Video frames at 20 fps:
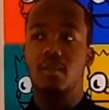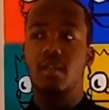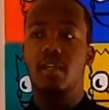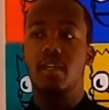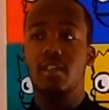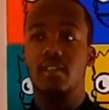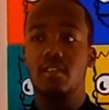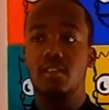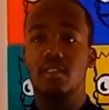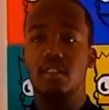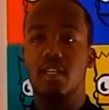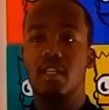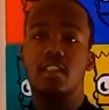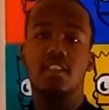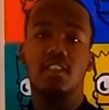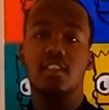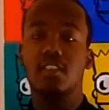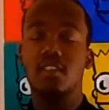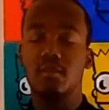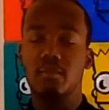Like,
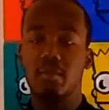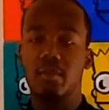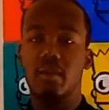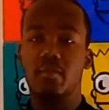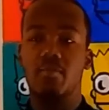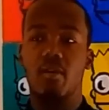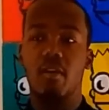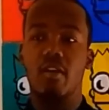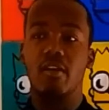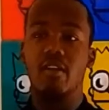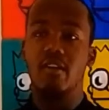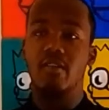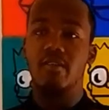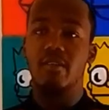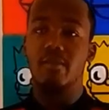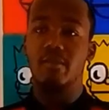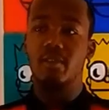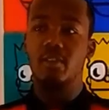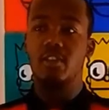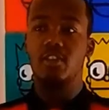sex is a big part of
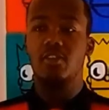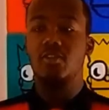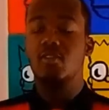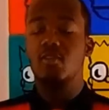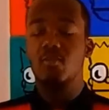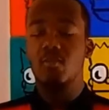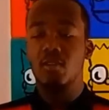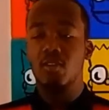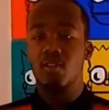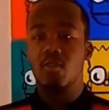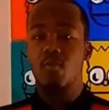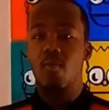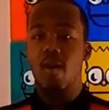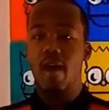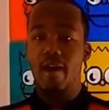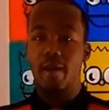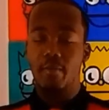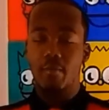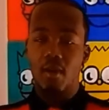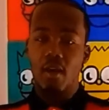it, because you don't want a
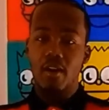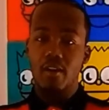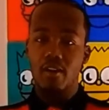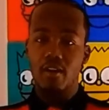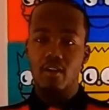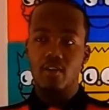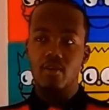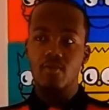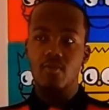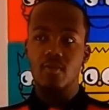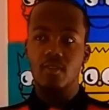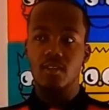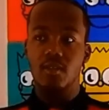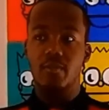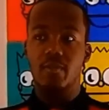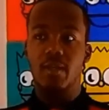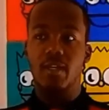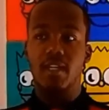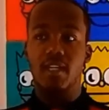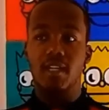whack partner. You want
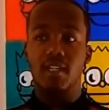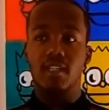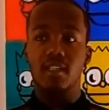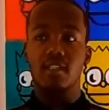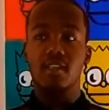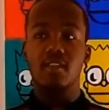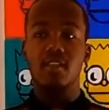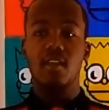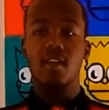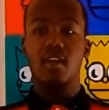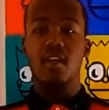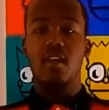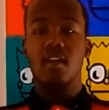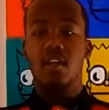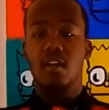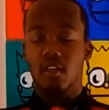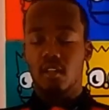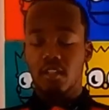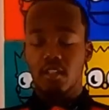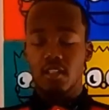somebody that can
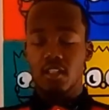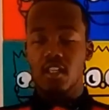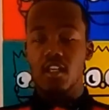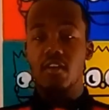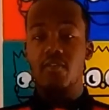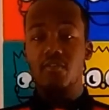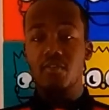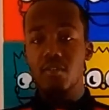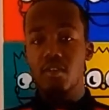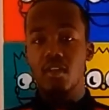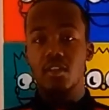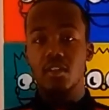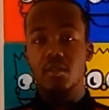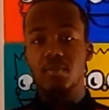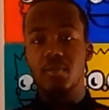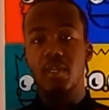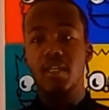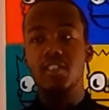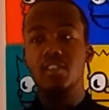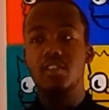give you those
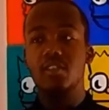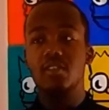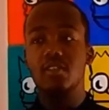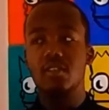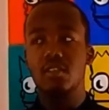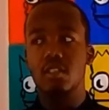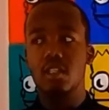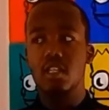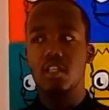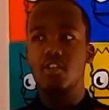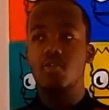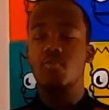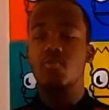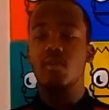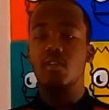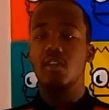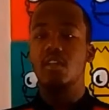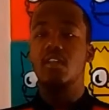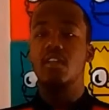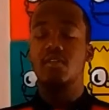pleasures, and you
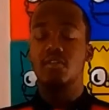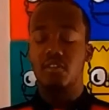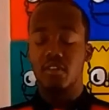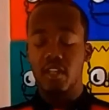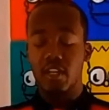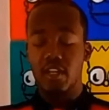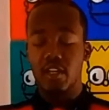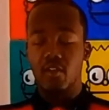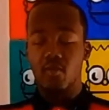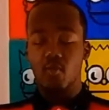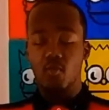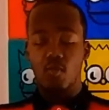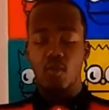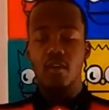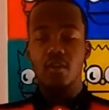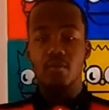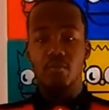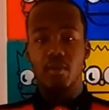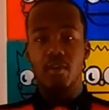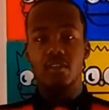want to look for that in
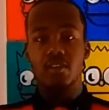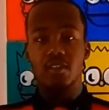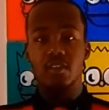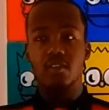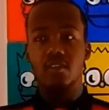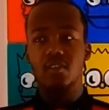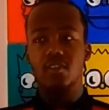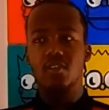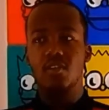one person.